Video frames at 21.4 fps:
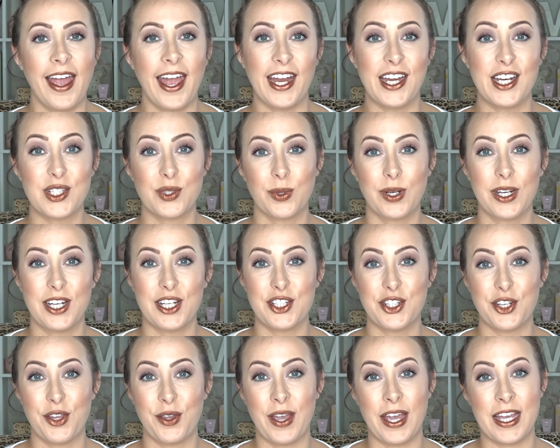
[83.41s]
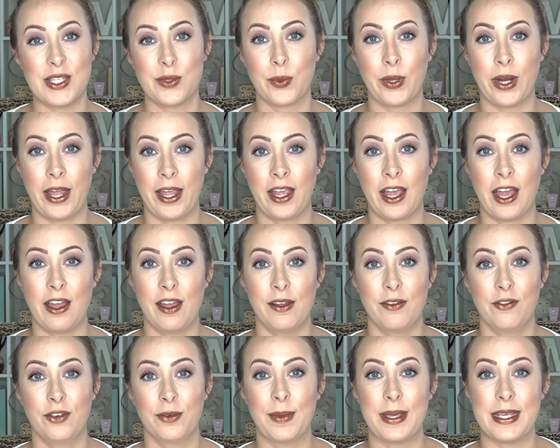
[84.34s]
I just wanted to show you guys what I
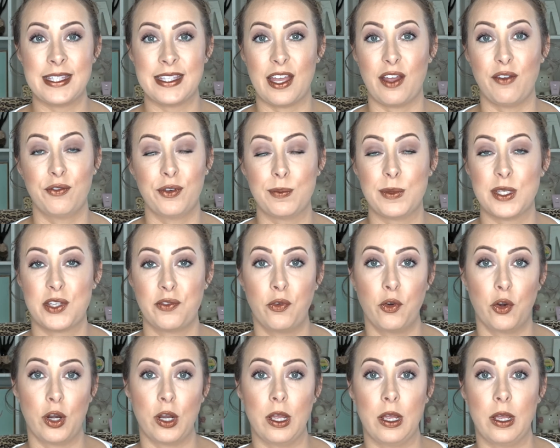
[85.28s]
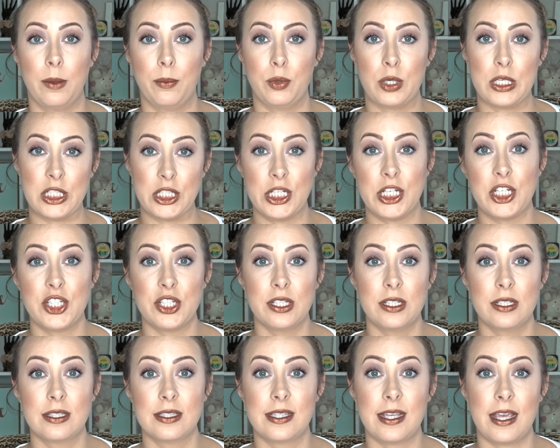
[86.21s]
got for myself from the Sephora
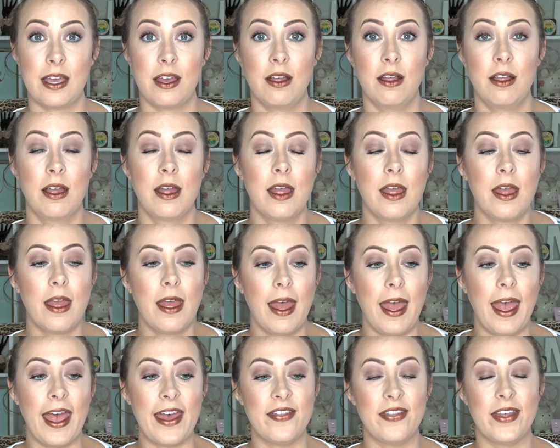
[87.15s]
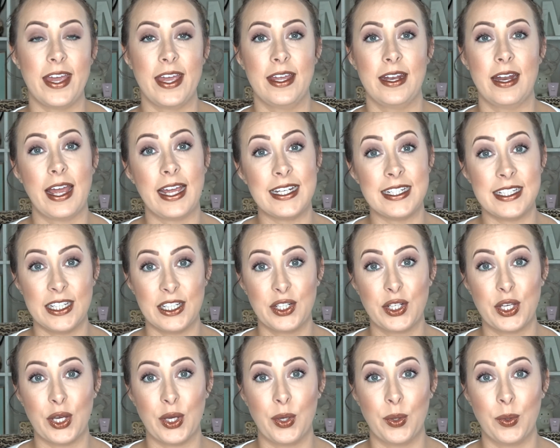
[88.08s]
appreciation sale. And then I
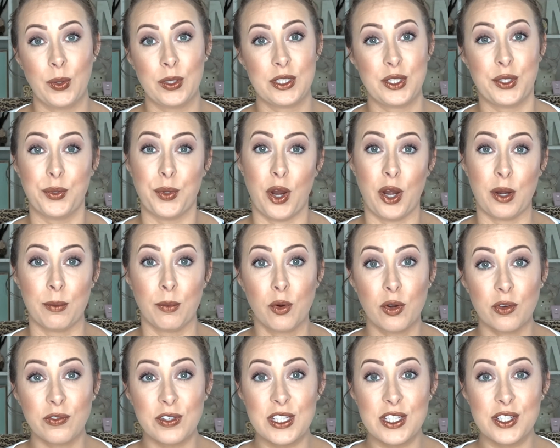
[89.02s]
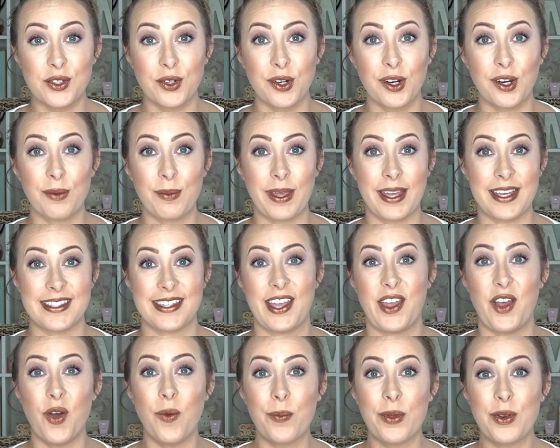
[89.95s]
did go to our Morphe store because
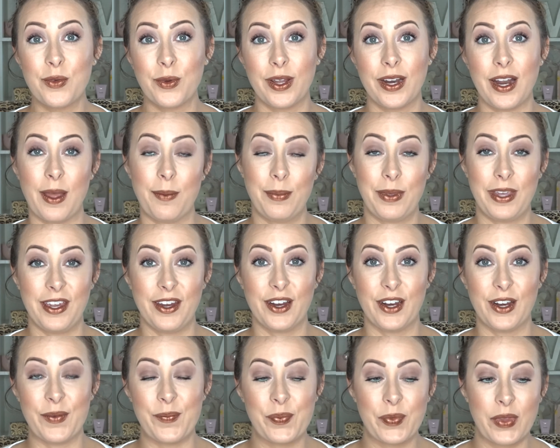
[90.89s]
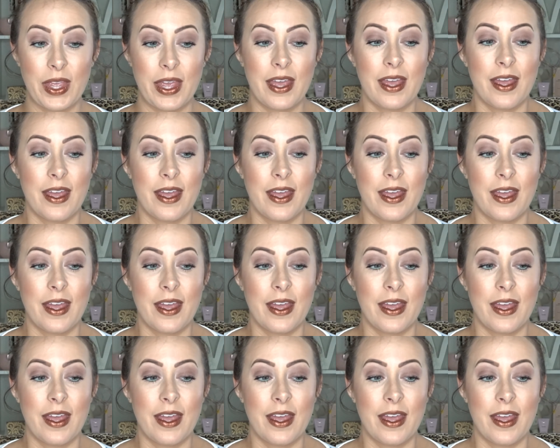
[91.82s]
they opened one up here.